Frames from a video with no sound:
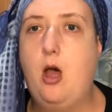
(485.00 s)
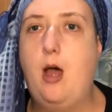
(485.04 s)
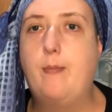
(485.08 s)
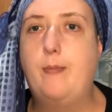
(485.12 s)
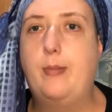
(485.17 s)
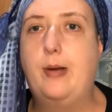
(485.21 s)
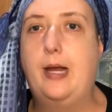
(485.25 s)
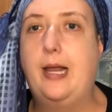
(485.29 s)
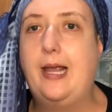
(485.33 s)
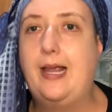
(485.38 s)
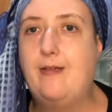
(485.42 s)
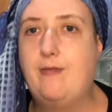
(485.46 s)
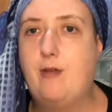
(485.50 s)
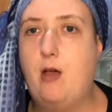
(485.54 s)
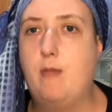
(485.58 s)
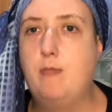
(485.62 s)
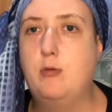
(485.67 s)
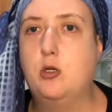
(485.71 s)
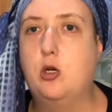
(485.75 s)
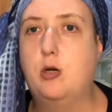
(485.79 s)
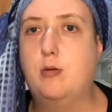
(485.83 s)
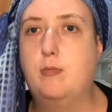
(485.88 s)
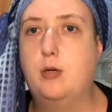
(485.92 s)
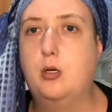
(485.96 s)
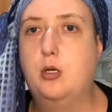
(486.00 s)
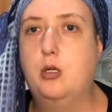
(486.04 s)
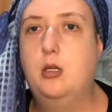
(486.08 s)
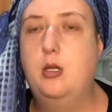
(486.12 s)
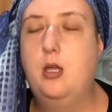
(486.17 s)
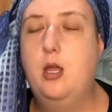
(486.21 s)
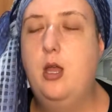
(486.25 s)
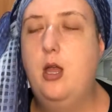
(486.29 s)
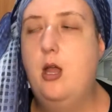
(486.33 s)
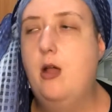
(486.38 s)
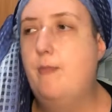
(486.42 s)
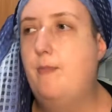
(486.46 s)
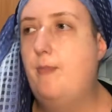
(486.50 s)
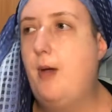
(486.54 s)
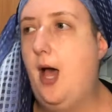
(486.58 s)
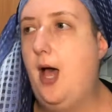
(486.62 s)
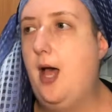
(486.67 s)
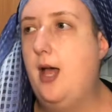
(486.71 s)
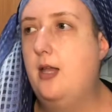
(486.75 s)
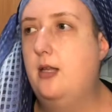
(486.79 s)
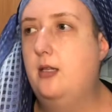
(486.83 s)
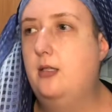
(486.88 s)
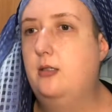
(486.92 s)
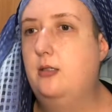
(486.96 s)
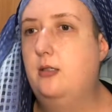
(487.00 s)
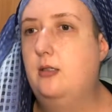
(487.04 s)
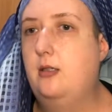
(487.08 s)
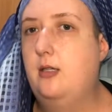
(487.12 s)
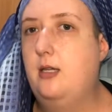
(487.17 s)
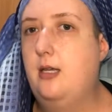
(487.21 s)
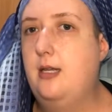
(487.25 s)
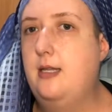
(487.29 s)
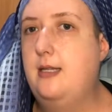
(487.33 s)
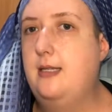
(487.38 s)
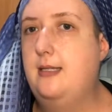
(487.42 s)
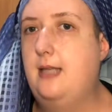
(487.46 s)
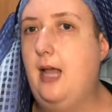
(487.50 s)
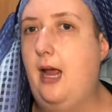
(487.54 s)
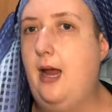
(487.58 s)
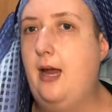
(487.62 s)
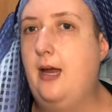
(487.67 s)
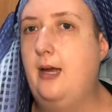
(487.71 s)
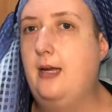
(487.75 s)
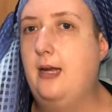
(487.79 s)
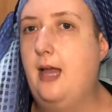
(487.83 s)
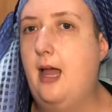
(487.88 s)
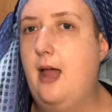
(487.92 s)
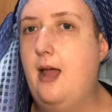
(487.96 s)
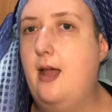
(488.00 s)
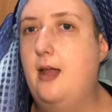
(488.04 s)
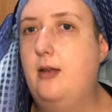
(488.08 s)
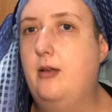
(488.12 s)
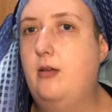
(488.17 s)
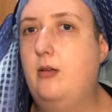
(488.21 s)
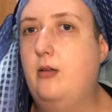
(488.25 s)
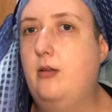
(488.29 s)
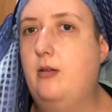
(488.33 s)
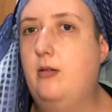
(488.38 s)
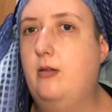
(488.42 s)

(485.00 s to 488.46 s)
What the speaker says: I believe I'm normal. But in saying that,